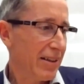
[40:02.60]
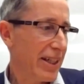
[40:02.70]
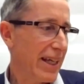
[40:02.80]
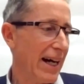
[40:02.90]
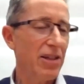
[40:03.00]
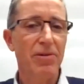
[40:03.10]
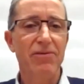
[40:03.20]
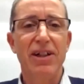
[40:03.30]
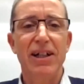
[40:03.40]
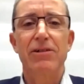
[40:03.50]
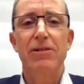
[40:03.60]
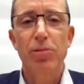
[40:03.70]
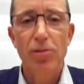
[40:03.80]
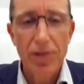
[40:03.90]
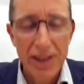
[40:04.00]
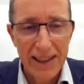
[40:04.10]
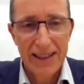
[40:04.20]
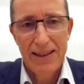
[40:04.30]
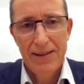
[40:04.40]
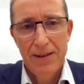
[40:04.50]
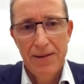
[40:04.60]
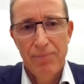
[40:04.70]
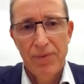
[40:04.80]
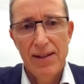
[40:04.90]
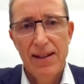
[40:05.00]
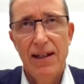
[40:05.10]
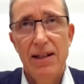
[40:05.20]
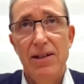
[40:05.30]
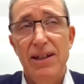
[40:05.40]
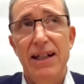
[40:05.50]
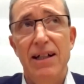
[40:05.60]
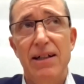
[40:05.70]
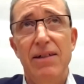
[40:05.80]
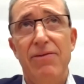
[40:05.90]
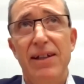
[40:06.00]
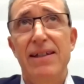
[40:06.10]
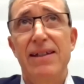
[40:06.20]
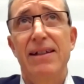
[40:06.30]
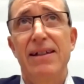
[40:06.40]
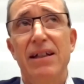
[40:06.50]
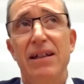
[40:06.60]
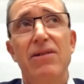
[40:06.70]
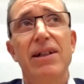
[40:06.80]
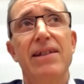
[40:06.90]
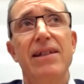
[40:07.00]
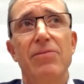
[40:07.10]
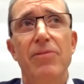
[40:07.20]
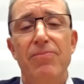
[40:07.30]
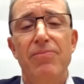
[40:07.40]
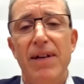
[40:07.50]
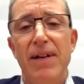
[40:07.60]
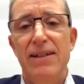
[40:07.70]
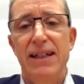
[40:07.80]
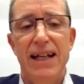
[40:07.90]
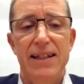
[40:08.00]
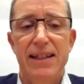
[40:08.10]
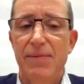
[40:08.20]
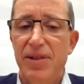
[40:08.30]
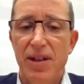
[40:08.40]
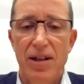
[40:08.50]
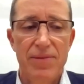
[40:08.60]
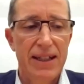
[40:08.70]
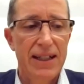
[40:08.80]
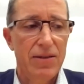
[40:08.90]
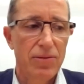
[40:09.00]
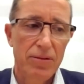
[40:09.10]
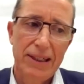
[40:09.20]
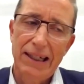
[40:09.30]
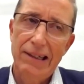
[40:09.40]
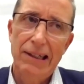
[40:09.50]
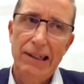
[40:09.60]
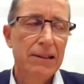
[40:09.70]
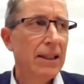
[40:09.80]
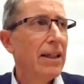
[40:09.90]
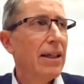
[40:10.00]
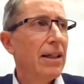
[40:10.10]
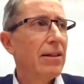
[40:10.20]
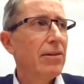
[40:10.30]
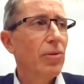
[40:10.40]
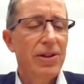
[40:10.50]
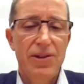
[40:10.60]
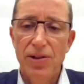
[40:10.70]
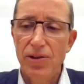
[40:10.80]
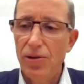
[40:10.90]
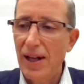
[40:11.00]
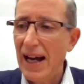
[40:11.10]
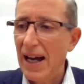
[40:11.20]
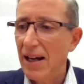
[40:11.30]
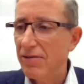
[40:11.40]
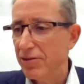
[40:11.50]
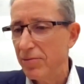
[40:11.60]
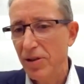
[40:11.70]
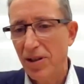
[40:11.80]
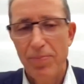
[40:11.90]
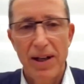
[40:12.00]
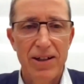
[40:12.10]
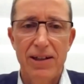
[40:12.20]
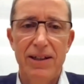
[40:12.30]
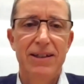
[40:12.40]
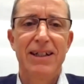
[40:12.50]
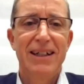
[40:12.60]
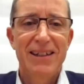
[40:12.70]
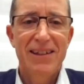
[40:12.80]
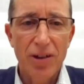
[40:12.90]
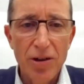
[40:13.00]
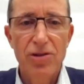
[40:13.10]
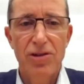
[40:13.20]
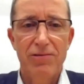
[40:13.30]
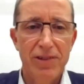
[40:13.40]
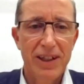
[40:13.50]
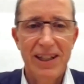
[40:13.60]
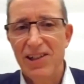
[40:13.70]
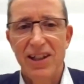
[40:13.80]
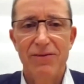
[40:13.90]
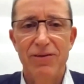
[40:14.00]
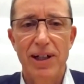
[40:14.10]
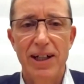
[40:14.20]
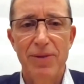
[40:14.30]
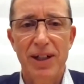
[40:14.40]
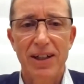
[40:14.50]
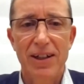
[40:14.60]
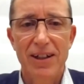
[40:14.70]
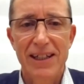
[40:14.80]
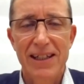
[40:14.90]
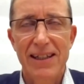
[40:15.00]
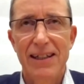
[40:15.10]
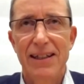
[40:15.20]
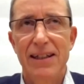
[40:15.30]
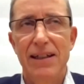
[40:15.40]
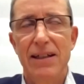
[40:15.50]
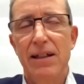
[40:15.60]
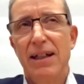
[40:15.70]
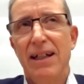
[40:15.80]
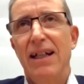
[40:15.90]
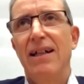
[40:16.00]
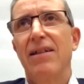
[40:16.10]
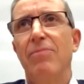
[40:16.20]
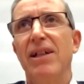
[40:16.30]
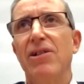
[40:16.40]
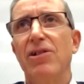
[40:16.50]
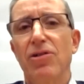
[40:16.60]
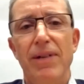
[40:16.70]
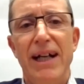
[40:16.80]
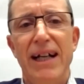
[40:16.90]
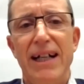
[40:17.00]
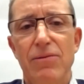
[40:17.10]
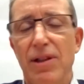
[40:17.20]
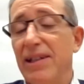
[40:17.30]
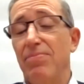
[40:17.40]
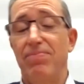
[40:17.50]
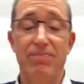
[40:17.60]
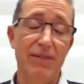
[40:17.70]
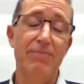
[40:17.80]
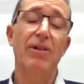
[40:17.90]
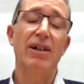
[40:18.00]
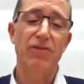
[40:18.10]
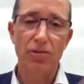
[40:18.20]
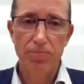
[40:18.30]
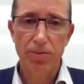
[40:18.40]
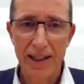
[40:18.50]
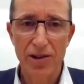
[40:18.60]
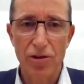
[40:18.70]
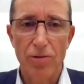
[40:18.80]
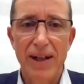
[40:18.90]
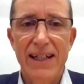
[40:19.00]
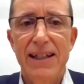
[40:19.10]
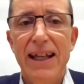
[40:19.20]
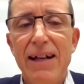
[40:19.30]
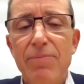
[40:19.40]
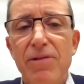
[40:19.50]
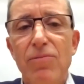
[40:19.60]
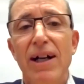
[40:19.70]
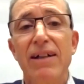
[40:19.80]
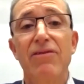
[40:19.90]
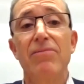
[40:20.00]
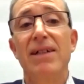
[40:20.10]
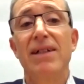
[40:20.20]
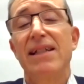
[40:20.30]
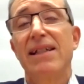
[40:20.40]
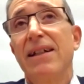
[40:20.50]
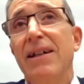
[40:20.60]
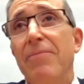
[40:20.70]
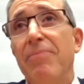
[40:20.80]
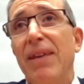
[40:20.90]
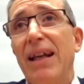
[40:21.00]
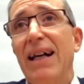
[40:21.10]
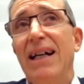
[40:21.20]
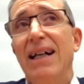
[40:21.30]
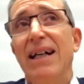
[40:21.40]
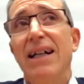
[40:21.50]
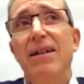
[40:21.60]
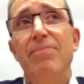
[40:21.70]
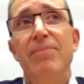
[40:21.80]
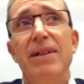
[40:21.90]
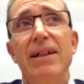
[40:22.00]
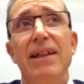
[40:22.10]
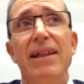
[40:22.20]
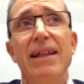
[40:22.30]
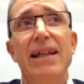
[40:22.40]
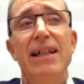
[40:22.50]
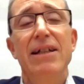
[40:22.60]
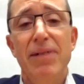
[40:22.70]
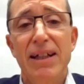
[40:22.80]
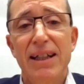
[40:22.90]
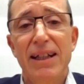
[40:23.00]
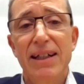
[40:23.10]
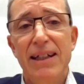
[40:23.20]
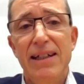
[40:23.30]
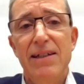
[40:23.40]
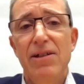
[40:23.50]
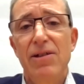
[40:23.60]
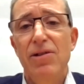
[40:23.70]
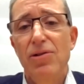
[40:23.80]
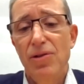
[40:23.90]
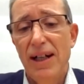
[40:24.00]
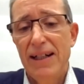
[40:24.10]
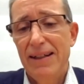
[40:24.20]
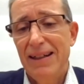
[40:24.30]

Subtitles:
of engagement via reporting. So, if there's criticism of managed accounts, sometimes it is, well, like I want to have a bespoke solution for each and every one of my clients. And, the big drawback, well, there's, in my view, plenty of drawbacks to that, but one of them is the inability to